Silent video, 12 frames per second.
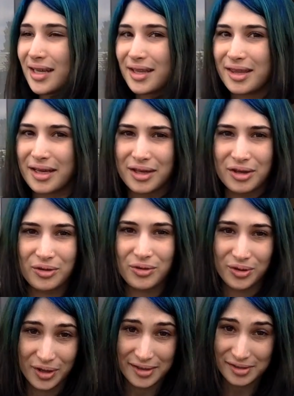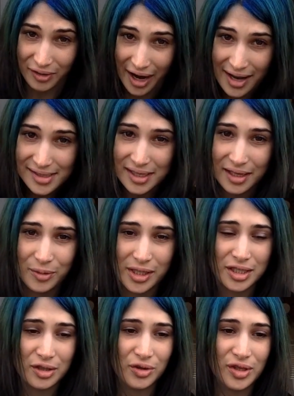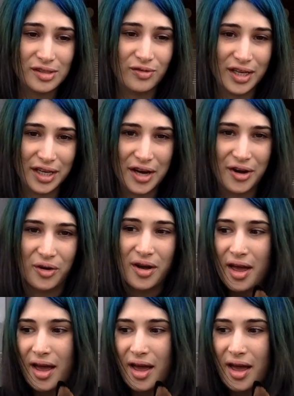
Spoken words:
thank you guys for asking me to do this video.